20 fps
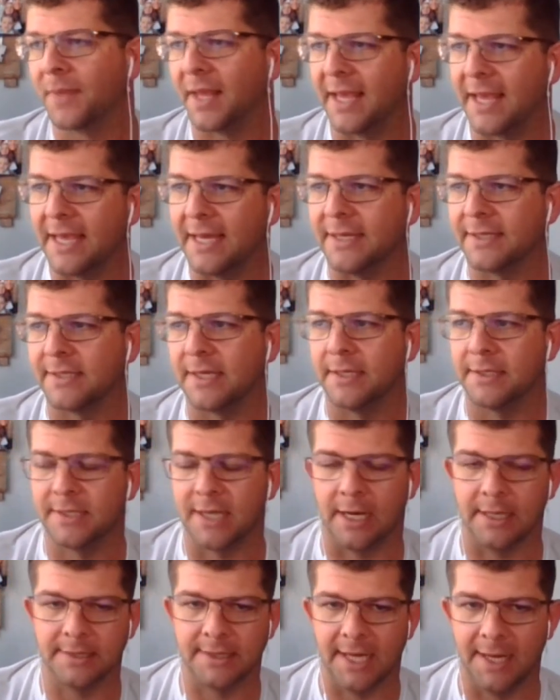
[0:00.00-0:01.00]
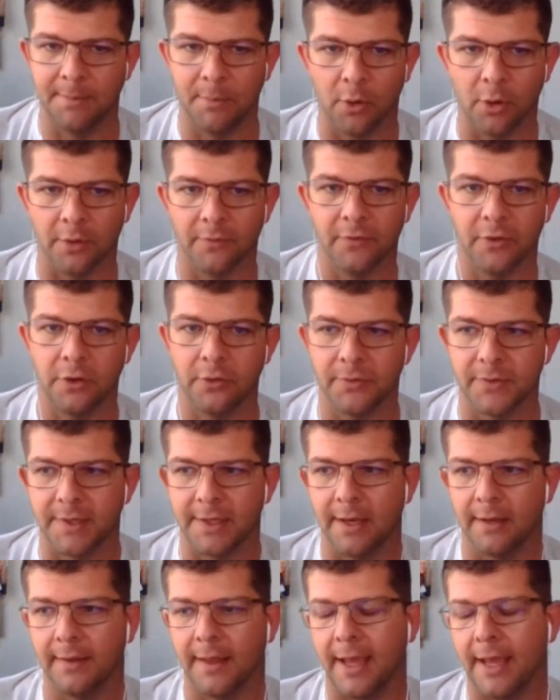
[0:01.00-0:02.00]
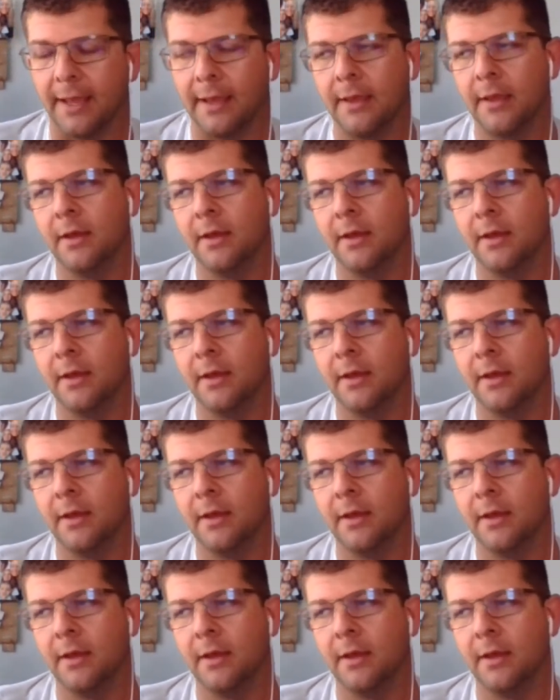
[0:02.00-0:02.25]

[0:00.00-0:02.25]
is Dante Moore for UCLA.